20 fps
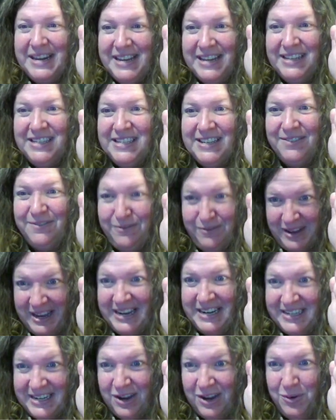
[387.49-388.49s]
we need
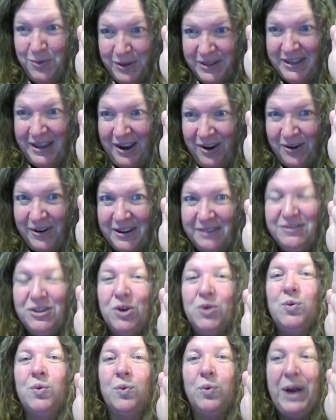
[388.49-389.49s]
to find out what
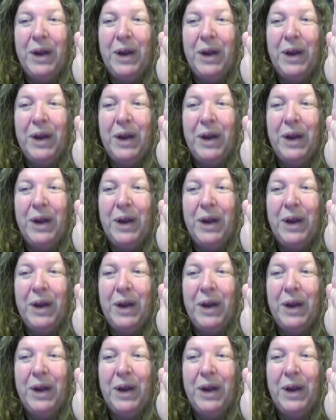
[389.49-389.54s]
the area